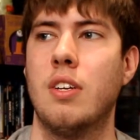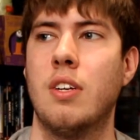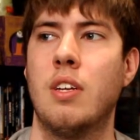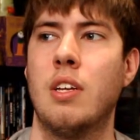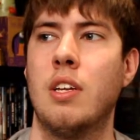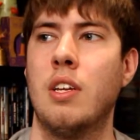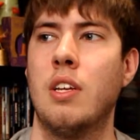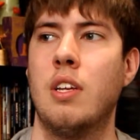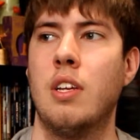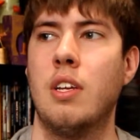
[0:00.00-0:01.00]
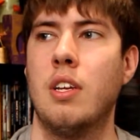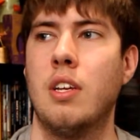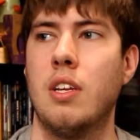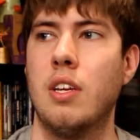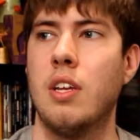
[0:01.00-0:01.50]

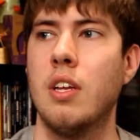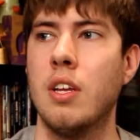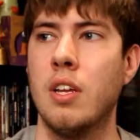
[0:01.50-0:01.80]
[no speech]